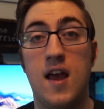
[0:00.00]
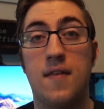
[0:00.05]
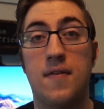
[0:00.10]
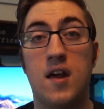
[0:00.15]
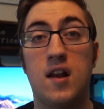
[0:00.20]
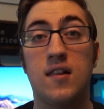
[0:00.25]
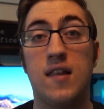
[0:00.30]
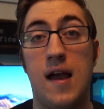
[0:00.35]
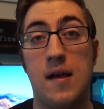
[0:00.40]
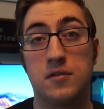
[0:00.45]
that
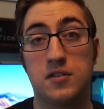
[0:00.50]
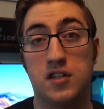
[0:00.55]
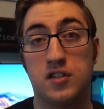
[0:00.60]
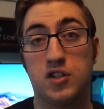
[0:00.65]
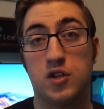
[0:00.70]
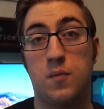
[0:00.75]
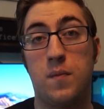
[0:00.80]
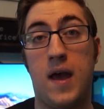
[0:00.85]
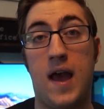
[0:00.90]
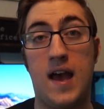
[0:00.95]
allows us
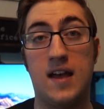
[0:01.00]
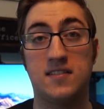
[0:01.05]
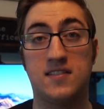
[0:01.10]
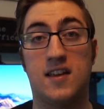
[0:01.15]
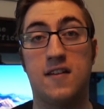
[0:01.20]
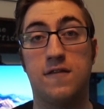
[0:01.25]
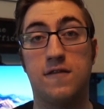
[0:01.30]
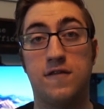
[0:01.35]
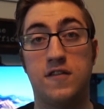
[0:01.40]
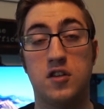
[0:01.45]
to pass
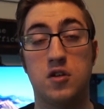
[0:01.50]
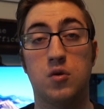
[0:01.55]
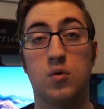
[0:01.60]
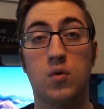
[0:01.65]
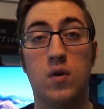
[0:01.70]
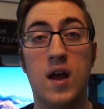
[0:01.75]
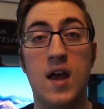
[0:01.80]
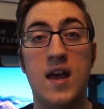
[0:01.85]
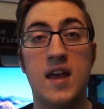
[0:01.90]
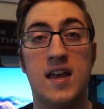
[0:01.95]
a view